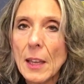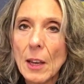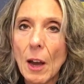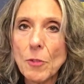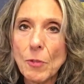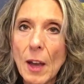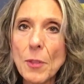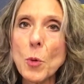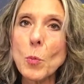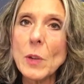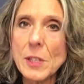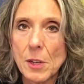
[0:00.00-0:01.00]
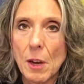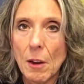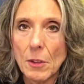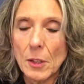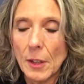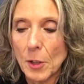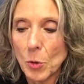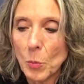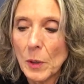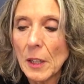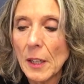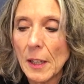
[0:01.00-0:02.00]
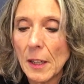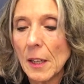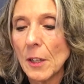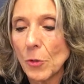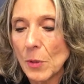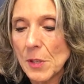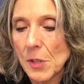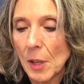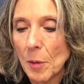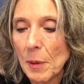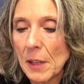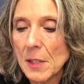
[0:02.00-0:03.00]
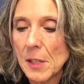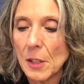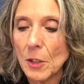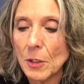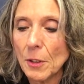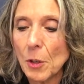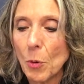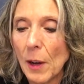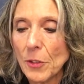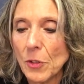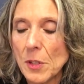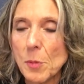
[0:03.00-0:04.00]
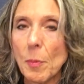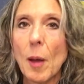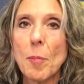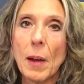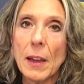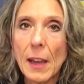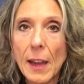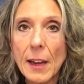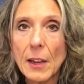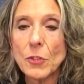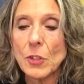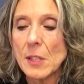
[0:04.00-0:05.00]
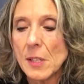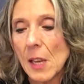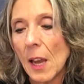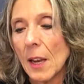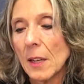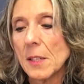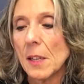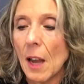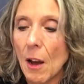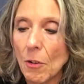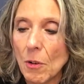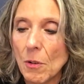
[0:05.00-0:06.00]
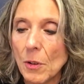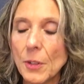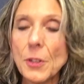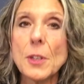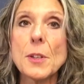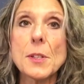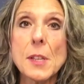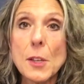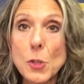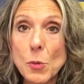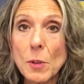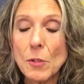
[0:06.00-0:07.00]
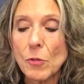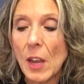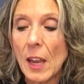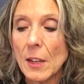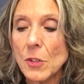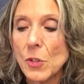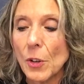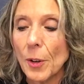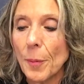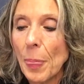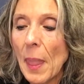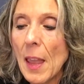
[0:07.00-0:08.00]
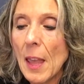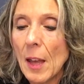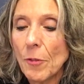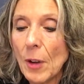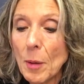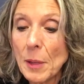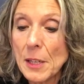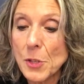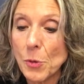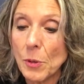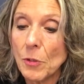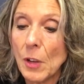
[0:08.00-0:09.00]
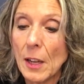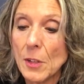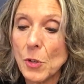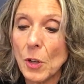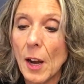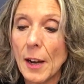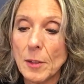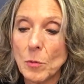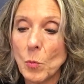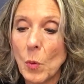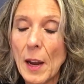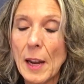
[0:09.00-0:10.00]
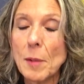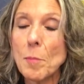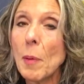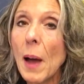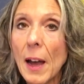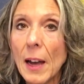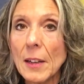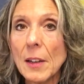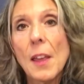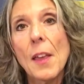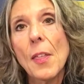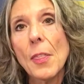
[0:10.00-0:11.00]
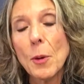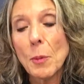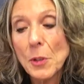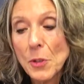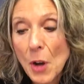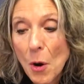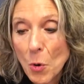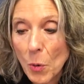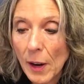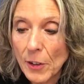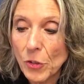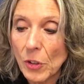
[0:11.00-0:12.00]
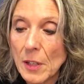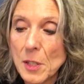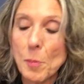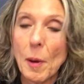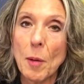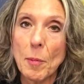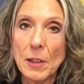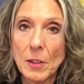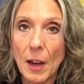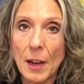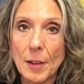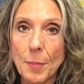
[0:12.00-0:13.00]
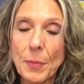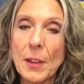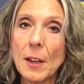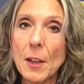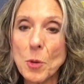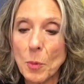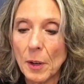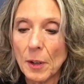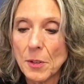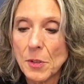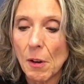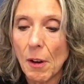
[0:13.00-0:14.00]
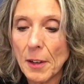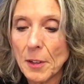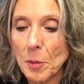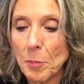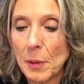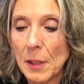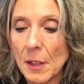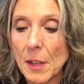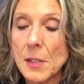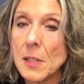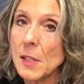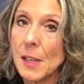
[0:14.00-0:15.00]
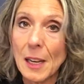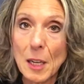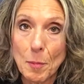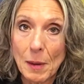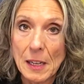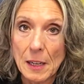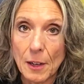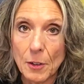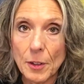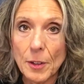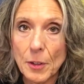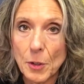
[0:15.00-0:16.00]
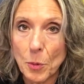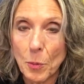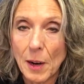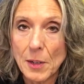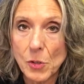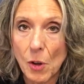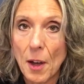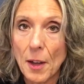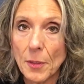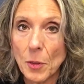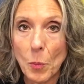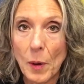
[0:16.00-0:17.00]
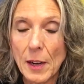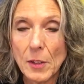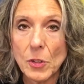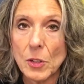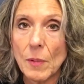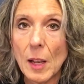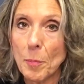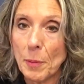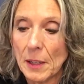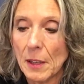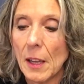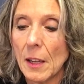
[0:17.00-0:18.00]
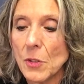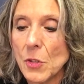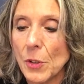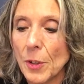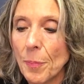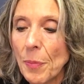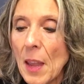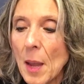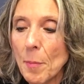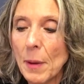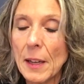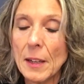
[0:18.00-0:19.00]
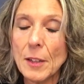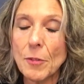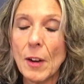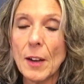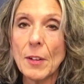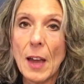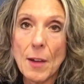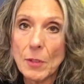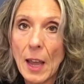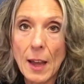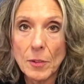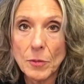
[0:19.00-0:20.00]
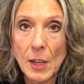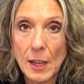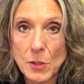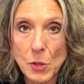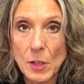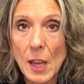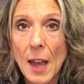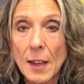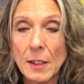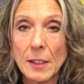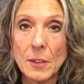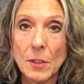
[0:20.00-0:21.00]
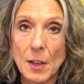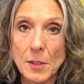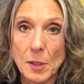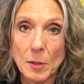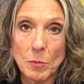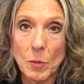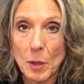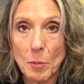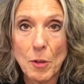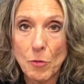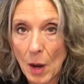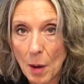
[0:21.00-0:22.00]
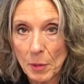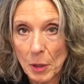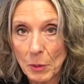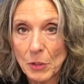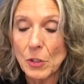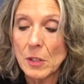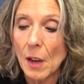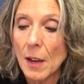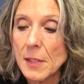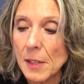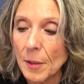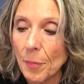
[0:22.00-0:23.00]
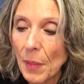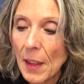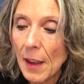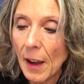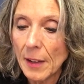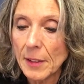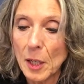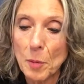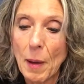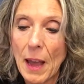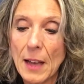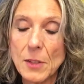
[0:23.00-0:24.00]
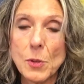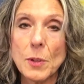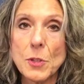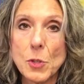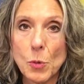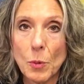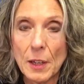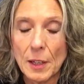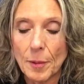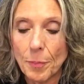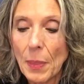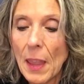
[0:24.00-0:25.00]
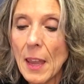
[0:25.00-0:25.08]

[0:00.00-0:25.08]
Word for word: Now, I found the risk calculator really interesting because it included questions about my age and sex and alcohol use, history of cancer, family history of cancer, height and weight, but there were no questions about my diet. In other words, I could be a skinny meat eater who was on the way to developing cancer, but if I haven't had cancer yet, and it doesn't run in my family, which it doesn't, I'd get a pass on screening.